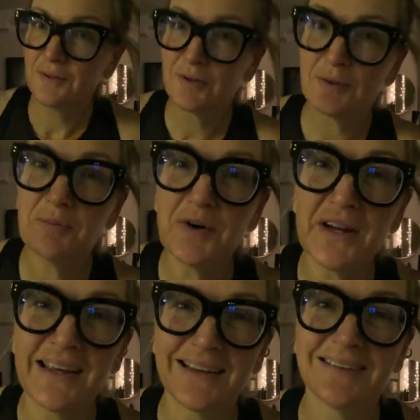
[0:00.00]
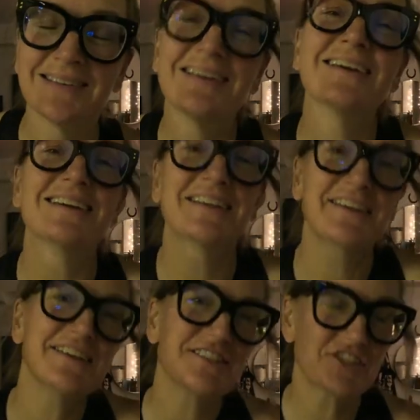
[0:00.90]
Good morning.
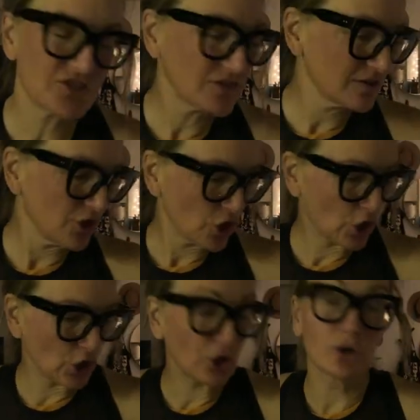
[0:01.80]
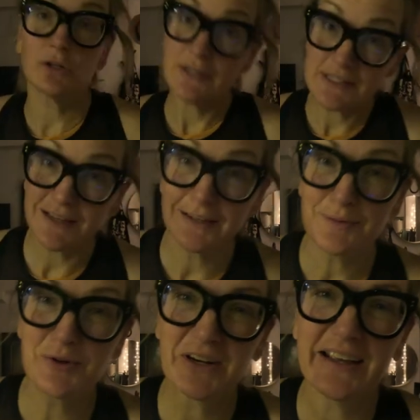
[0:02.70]
It's early Sunday
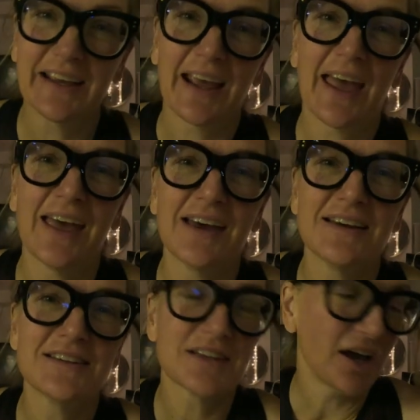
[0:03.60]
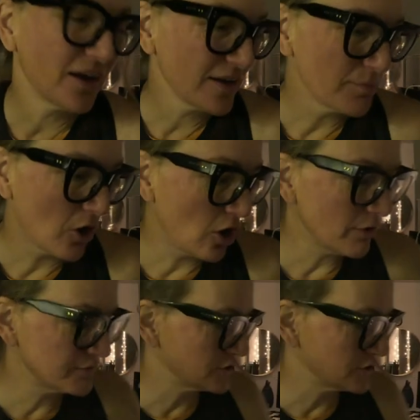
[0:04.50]
morning and I am off